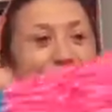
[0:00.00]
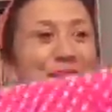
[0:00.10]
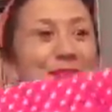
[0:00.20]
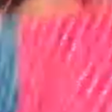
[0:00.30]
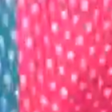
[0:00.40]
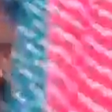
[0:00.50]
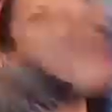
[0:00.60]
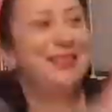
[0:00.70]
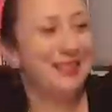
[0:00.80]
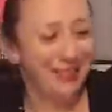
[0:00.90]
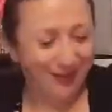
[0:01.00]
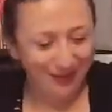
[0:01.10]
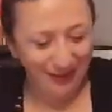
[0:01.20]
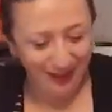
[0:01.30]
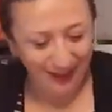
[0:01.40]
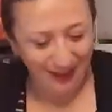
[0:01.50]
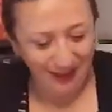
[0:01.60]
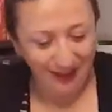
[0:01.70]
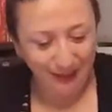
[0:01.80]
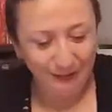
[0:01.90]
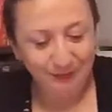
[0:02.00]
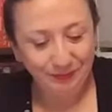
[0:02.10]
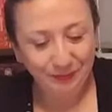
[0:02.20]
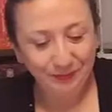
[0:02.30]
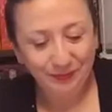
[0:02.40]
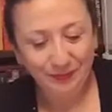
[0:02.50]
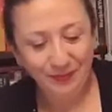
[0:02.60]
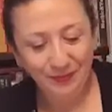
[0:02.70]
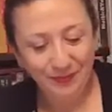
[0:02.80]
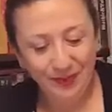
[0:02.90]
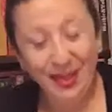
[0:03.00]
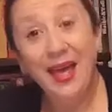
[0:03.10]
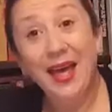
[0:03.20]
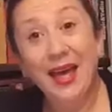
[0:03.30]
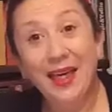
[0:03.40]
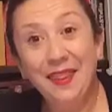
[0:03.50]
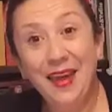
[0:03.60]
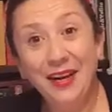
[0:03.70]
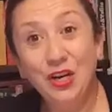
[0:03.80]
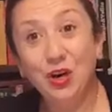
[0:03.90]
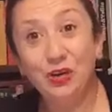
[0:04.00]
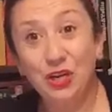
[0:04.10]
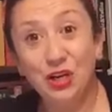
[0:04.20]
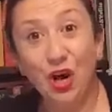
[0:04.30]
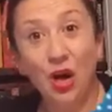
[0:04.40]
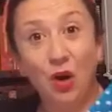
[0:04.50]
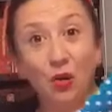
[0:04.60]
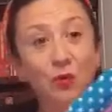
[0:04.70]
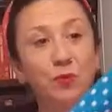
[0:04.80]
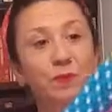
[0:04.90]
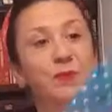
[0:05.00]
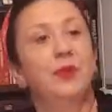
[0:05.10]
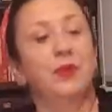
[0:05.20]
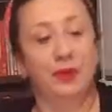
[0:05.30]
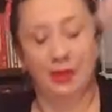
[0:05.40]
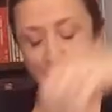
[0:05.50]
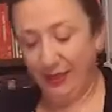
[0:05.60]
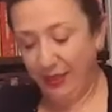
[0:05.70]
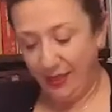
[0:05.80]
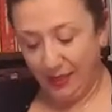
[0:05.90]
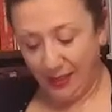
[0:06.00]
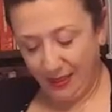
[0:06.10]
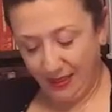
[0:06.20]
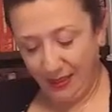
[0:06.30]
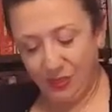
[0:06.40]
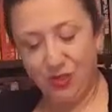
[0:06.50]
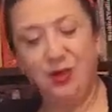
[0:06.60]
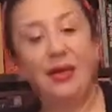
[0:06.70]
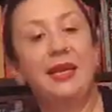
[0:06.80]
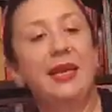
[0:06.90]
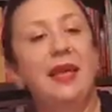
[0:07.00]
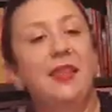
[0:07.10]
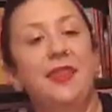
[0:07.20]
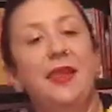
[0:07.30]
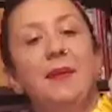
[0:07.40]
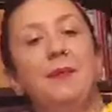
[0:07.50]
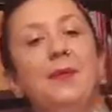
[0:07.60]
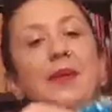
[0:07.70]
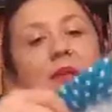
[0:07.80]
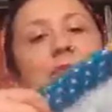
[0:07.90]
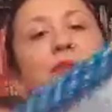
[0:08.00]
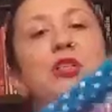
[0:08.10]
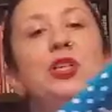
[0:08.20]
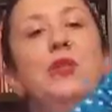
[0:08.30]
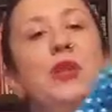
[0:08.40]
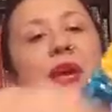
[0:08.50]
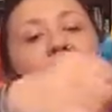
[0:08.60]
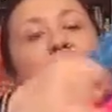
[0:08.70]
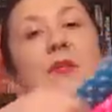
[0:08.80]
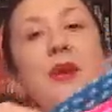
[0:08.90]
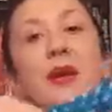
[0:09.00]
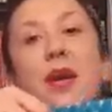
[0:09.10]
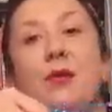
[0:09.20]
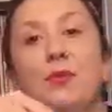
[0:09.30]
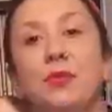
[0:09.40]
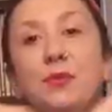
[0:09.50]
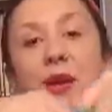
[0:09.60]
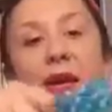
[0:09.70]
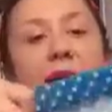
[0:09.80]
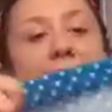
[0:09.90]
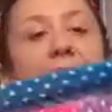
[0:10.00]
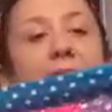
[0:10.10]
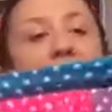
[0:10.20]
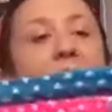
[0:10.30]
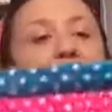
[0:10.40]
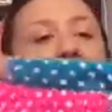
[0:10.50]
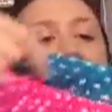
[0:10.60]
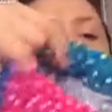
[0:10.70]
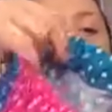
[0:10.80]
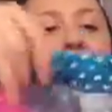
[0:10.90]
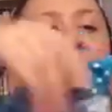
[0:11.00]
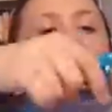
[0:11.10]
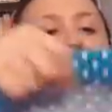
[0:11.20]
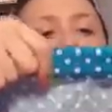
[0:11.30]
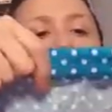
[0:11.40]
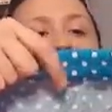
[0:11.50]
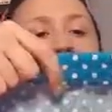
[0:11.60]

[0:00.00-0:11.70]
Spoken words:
No twists, hurrah! And then go to your hole and try and get that bit, push all the gathering elsewhere so that you can just